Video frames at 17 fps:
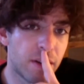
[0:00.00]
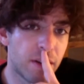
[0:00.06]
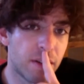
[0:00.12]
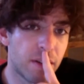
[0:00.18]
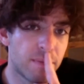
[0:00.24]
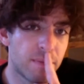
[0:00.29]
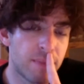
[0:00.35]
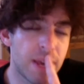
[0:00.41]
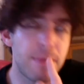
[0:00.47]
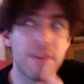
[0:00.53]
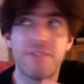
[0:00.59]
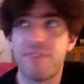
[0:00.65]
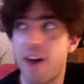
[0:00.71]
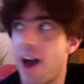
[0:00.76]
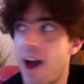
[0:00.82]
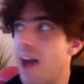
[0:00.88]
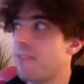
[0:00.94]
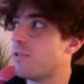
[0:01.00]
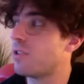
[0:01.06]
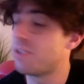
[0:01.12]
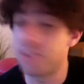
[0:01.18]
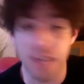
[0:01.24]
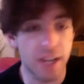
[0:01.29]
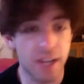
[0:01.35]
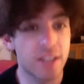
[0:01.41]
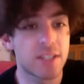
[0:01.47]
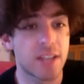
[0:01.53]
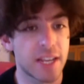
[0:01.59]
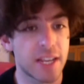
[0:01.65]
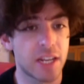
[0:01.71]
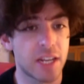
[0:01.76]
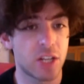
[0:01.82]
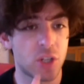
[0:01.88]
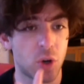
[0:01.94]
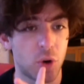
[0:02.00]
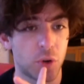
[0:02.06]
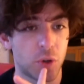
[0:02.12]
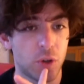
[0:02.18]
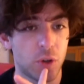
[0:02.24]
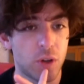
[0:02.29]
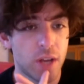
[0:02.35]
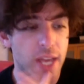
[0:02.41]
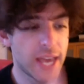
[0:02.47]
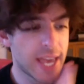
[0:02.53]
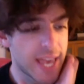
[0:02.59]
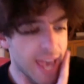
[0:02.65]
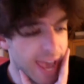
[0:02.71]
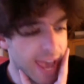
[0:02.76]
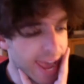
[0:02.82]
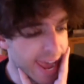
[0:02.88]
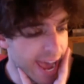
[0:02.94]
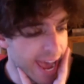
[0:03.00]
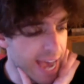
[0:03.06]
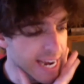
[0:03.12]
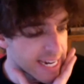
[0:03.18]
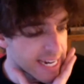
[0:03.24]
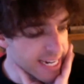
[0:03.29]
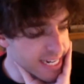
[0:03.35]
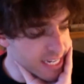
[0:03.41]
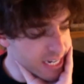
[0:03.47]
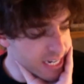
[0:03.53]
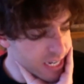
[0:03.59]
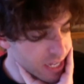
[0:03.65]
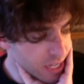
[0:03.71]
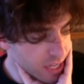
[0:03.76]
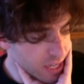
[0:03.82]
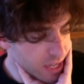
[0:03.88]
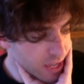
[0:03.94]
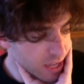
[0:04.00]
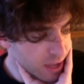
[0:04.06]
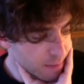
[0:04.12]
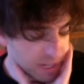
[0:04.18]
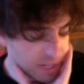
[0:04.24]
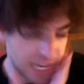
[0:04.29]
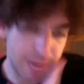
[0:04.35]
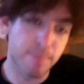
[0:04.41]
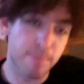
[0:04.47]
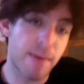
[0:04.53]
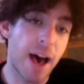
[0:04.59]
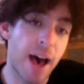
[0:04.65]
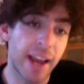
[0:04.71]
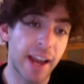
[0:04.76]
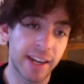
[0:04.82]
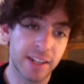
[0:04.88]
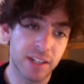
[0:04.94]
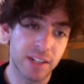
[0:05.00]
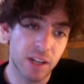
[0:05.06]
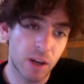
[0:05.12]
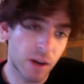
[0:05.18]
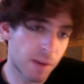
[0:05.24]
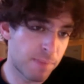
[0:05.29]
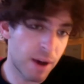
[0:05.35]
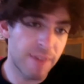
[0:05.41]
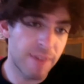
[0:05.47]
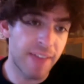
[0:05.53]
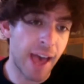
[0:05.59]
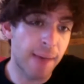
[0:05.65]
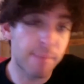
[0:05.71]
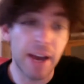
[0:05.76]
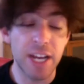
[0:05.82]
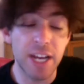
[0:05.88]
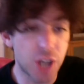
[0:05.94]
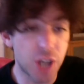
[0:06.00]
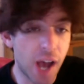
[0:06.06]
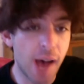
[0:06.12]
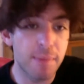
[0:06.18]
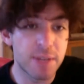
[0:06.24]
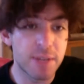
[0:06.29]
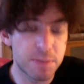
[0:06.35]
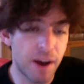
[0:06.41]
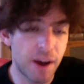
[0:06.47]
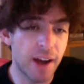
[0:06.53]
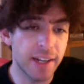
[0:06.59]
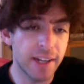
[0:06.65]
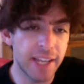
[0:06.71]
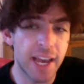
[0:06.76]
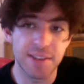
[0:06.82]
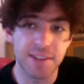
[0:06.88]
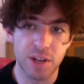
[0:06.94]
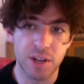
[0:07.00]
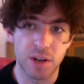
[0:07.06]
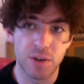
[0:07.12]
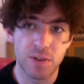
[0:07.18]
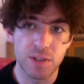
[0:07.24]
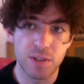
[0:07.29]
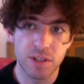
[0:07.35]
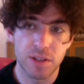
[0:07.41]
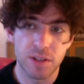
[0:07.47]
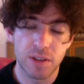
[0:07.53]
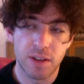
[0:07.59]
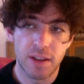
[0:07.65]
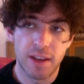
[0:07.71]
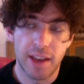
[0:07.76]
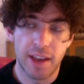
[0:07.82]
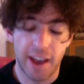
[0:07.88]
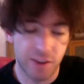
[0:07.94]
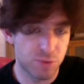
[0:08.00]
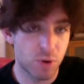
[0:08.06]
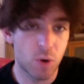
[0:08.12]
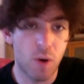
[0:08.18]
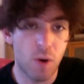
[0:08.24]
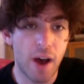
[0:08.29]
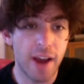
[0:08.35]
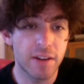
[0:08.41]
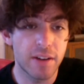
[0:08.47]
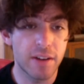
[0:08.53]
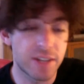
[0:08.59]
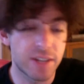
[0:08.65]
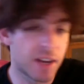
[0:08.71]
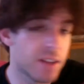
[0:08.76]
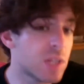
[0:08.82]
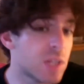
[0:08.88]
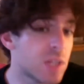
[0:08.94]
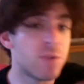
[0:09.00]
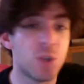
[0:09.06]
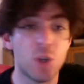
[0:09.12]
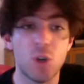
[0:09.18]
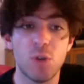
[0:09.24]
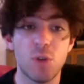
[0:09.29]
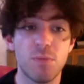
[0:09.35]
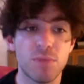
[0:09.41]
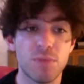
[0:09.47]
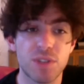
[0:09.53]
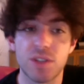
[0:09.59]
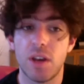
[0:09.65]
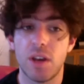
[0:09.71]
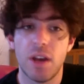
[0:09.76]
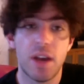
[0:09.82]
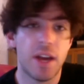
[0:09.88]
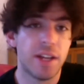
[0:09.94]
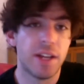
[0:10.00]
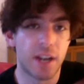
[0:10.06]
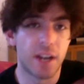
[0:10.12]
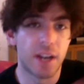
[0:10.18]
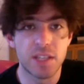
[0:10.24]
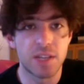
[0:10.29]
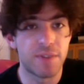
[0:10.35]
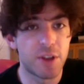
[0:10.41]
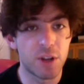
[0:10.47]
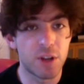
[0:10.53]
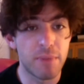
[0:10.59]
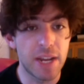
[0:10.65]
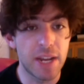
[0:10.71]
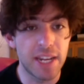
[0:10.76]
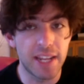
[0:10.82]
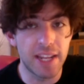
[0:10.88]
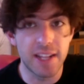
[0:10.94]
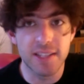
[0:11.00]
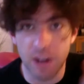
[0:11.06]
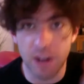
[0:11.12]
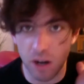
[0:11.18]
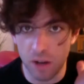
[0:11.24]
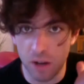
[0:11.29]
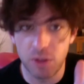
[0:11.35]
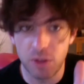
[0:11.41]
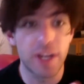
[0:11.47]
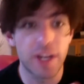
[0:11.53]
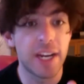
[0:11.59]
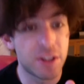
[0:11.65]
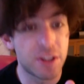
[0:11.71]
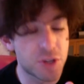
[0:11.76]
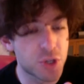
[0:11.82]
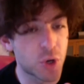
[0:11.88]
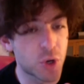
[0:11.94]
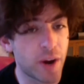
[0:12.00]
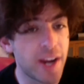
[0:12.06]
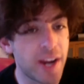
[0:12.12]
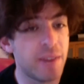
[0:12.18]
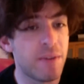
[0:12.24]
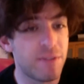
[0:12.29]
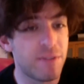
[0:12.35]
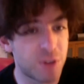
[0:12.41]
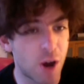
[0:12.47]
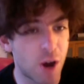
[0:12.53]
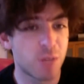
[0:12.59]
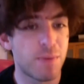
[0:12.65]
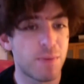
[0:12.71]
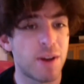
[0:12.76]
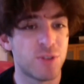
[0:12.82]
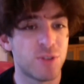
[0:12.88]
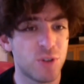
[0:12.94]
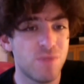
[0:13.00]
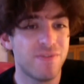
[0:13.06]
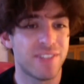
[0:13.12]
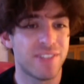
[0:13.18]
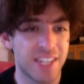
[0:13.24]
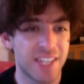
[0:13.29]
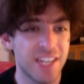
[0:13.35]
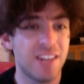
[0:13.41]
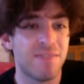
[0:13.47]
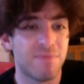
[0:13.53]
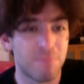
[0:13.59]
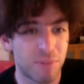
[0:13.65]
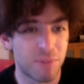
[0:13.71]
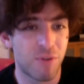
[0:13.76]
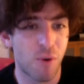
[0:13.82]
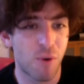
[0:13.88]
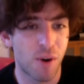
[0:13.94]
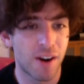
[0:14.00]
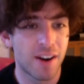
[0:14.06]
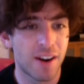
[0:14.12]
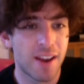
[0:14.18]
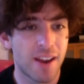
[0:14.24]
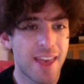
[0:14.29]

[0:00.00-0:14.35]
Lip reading: Maybe 5 or 6, I'd say total. But keep in mind, above that, my job as podcast host has required tons of Zooms, tons of other meetings that are looking at the screen. We've talked about Zoom fatigue before.